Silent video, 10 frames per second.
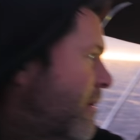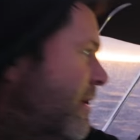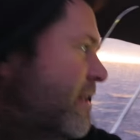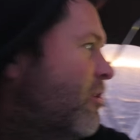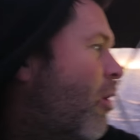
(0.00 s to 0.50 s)

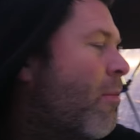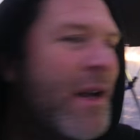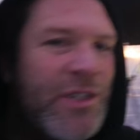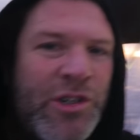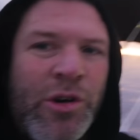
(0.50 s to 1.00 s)
It's not
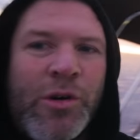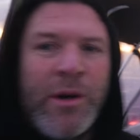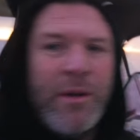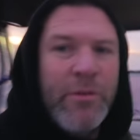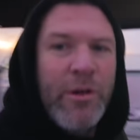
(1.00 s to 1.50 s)
much to
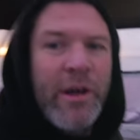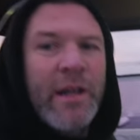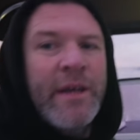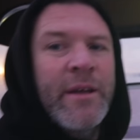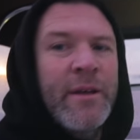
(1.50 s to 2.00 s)
it,
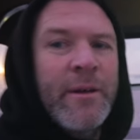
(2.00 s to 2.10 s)
really.